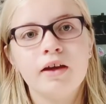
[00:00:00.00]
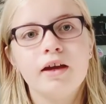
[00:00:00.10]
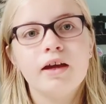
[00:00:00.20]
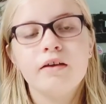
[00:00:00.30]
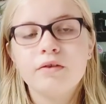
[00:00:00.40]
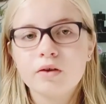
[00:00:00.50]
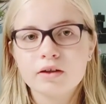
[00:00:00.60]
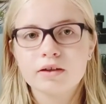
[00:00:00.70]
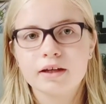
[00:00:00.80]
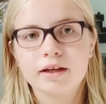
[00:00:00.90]
If
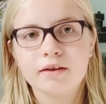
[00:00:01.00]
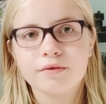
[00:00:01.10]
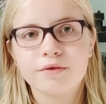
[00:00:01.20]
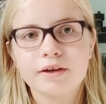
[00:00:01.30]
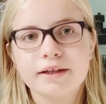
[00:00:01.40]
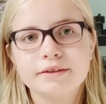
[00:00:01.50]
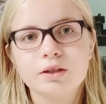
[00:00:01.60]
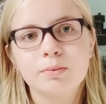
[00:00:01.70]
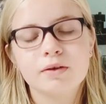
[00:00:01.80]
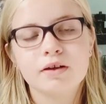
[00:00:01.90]
you're looking for a
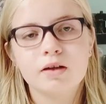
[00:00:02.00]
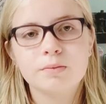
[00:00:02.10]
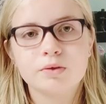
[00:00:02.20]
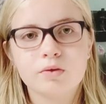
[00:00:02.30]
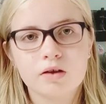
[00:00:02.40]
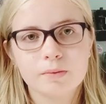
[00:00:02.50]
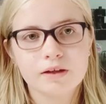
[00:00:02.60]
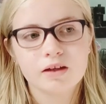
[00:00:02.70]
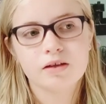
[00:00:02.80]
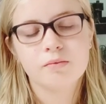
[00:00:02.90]
super
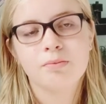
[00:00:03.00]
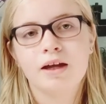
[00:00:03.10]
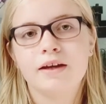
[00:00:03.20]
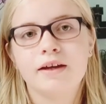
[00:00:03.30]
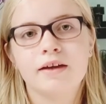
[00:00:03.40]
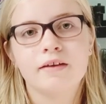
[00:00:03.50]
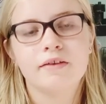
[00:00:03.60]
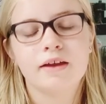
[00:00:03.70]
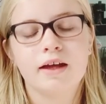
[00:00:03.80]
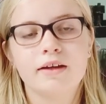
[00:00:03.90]
absorbent bedding
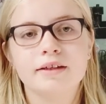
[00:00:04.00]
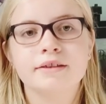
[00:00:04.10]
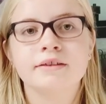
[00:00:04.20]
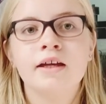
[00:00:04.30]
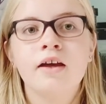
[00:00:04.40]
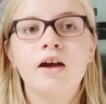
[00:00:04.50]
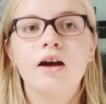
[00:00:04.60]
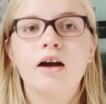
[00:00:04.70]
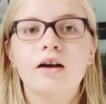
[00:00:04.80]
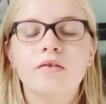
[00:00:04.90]
that is
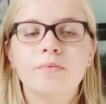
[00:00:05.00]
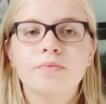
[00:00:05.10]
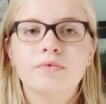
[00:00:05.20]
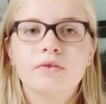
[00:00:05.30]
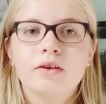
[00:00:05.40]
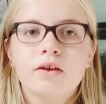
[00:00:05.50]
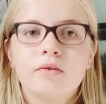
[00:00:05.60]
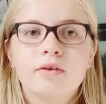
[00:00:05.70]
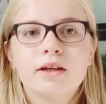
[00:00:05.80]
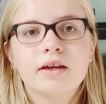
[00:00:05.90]

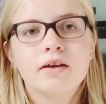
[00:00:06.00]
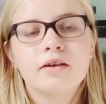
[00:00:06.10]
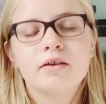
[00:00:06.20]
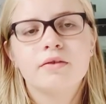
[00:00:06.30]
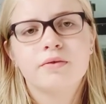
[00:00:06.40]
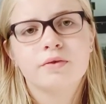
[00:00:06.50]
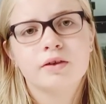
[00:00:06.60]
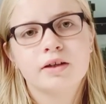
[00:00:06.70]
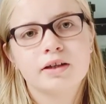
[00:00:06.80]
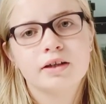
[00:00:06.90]
really good
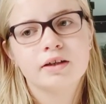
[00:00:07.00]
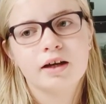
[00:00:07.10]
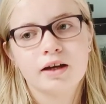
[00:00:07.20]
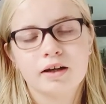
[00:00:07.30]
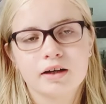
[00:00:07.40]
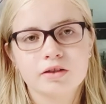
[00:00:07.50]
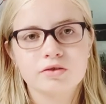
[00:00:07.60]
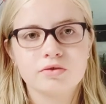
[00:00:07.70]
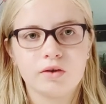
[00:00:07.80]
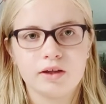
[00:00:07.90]
for
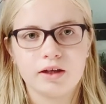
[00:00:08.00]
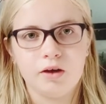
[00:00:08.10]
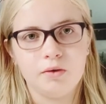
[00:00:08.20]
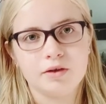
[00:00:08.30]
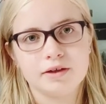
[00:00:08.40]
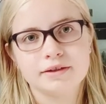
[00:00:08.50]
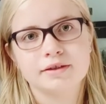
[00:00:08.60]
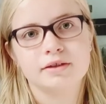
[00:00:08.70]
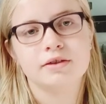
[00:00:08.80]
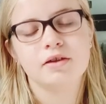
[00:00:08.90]
controlling odors,
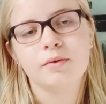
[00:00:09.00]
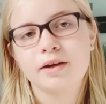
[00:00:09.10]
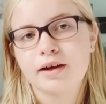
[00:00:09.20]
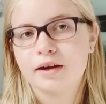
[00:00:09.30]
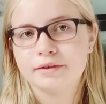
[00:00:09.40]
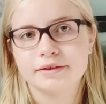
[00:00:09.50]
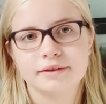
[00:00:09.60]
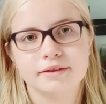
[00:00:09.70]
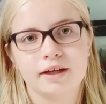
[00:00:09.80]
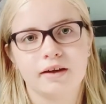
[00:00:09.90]
because you don't want your house to
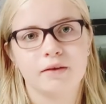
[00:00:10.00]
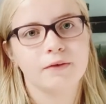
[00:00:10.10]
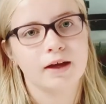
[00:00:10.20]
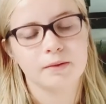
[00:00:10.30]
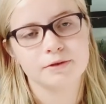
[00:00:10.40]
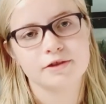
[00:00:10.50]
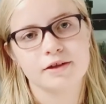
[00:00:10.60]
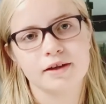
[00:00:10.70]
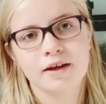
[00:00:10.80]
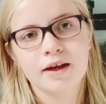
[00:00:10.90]
stink of hamster,